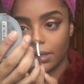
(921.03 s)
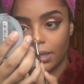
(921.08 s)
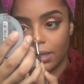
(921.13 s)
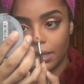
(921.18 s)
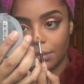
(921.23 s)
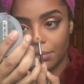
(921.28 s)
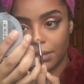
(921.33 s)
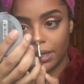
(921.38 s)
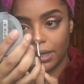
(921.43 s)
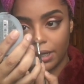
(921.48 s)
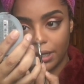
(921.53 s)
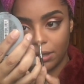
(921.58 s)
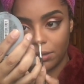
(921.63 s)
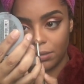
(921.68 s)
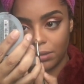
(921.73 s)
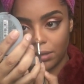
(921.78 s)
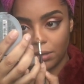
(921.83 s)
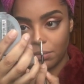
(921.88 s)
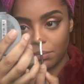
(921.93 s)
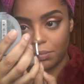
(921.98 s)
Get my
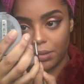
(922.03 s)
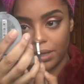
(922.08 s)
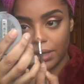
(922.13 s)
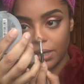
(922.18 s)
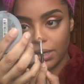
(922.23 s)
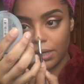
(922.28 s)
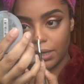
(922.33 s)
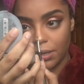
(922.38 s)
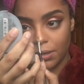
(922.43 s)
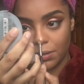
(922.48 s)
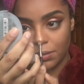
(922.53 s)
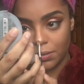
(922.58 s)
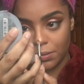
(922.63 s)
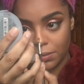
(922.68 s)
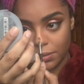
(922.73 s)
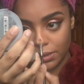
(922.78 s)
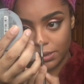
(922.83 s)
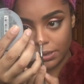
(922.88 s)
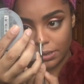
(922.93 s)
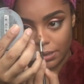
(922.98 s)
cute little button
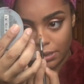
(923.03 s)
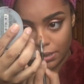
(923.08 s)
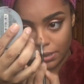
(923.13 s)
nose